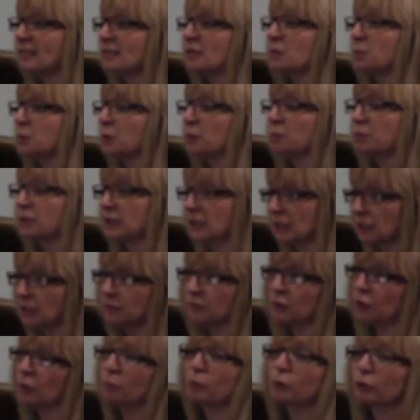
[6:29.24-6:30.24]
than 1% of
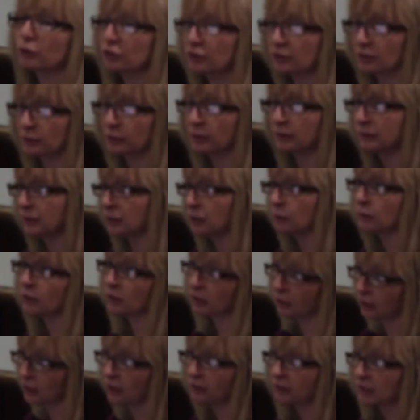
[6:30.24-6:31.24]
all mortgages are with local
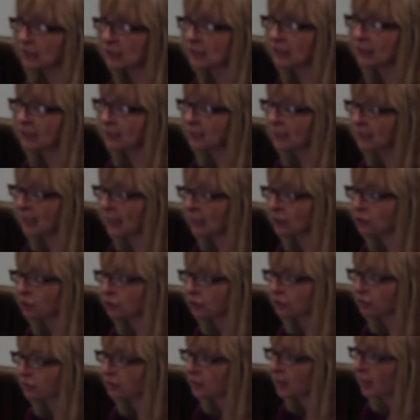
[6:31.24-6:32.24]
authority
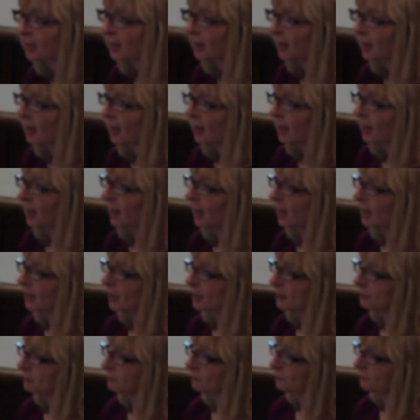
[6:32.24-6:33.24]
lenders.
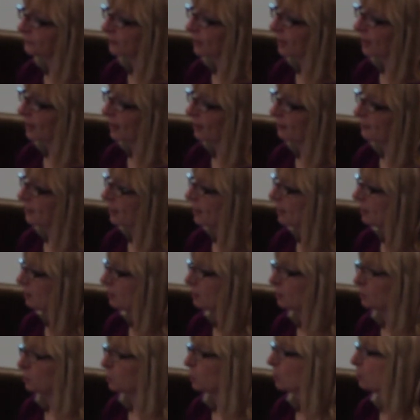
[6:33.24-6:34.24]
And then
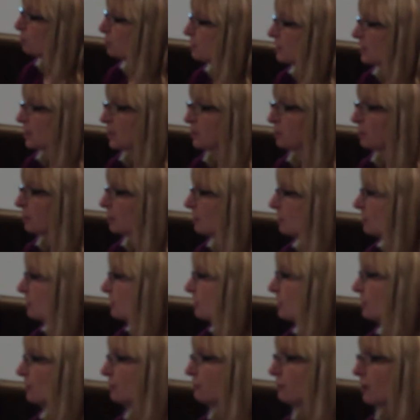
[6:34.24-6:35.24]
1% with others,
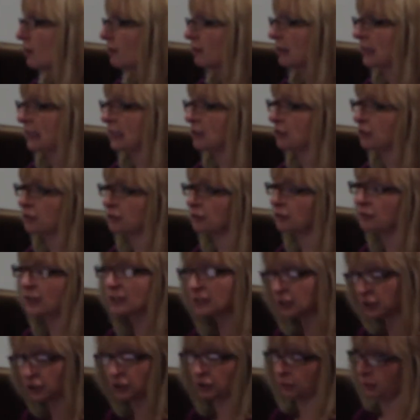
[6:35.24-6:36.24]
so foreign lenders and
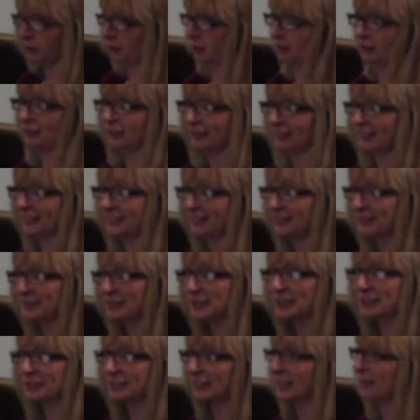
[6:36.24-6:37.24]
credit unions,
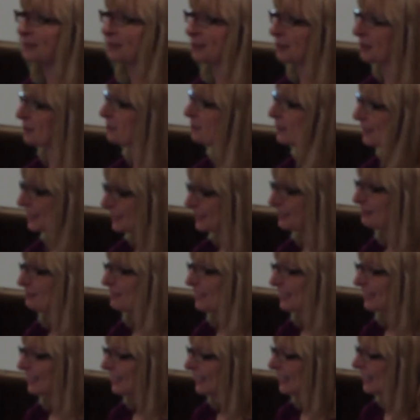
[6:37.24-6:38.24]
which came as a surprise to
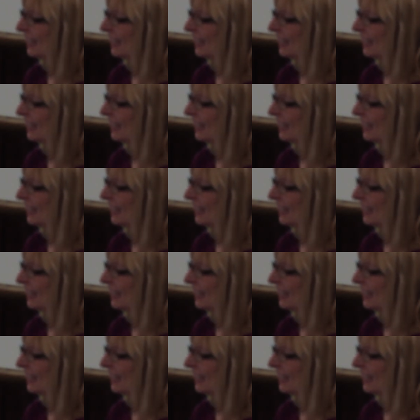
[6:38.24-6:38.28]
me.